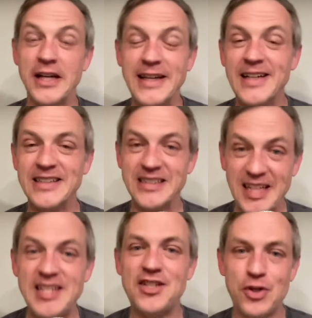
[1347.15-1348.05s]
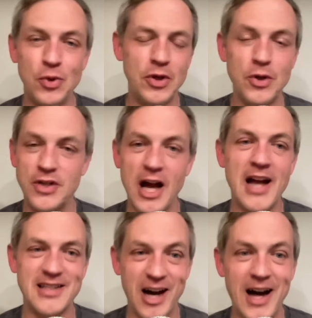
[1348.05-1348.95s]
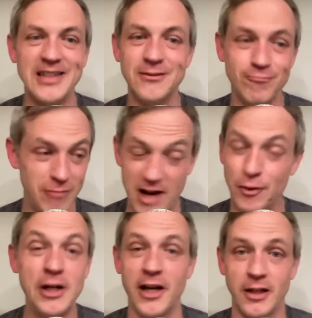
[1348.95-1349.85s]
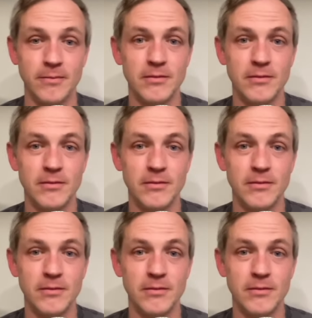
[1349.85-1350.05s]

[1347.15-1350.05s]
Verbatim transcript: going to get at least two of those guys hot every night.